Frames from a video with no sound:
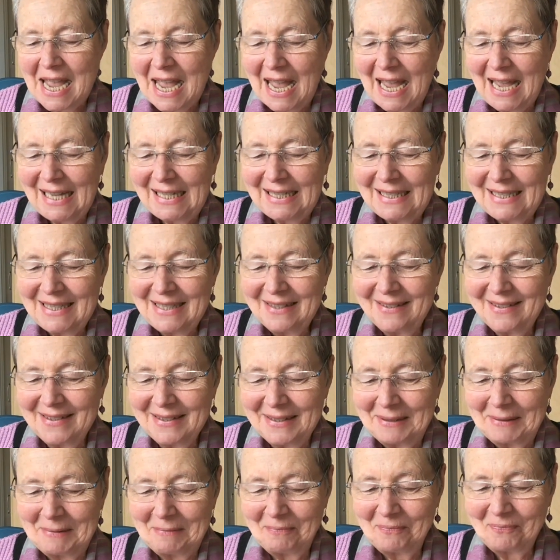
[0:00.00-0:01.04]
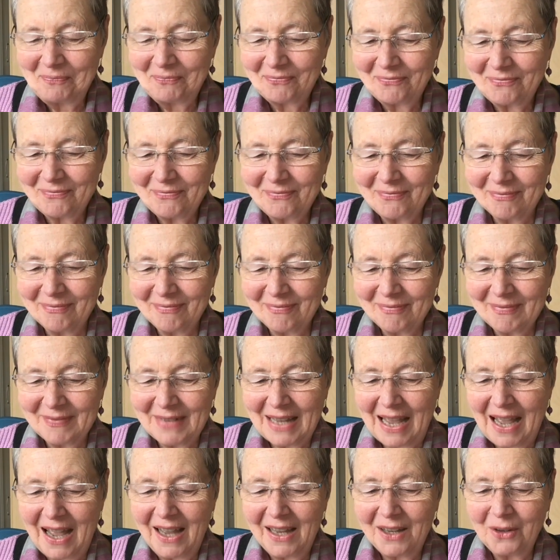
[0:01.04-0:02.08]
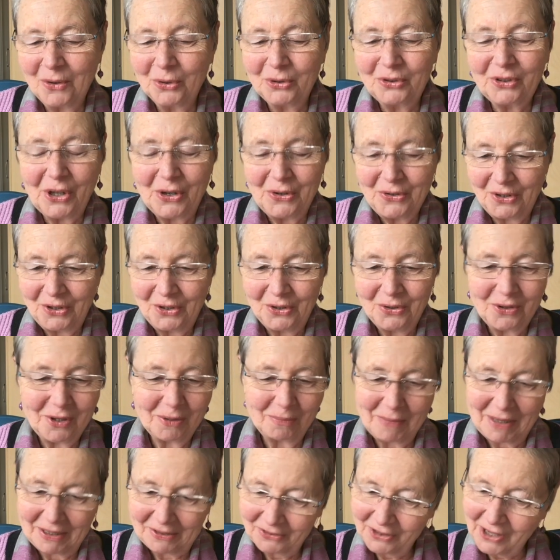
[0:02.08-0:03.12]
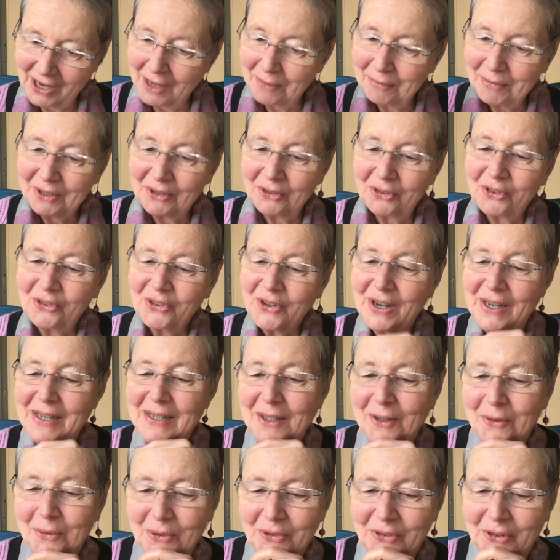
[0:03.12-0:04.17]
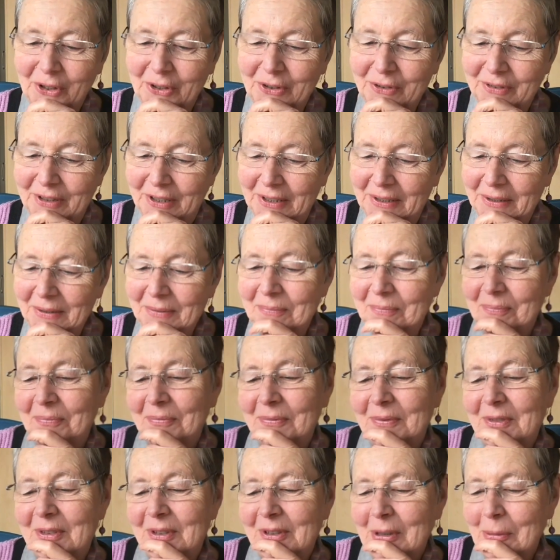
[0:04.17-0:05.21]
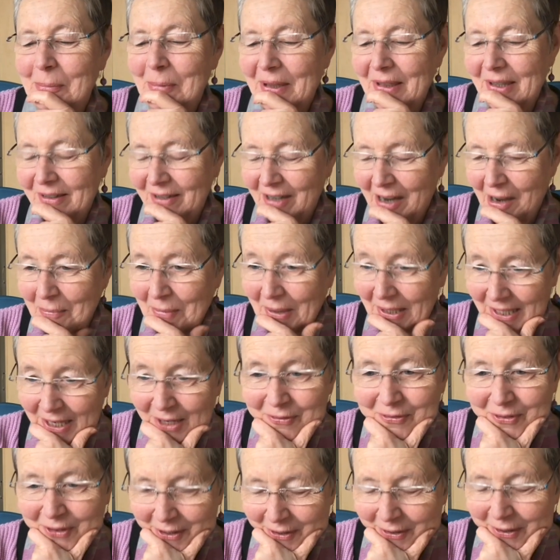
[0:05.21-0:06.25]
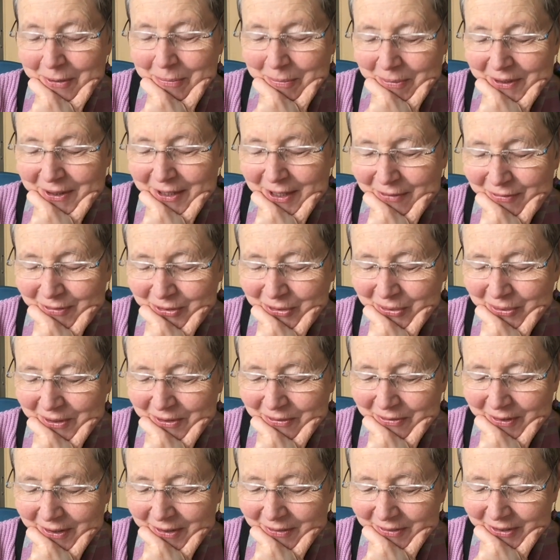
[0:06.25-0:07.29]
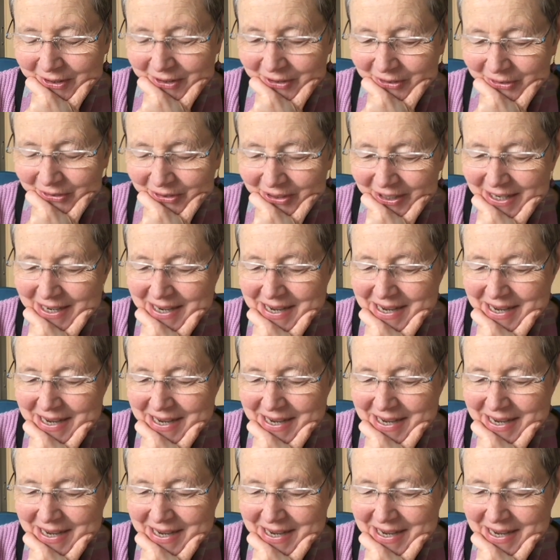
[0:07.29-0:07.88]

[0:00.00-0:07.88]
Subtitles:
And I also knew that my time in Australia was over. So by the time I left there, I'd been there for 25 years.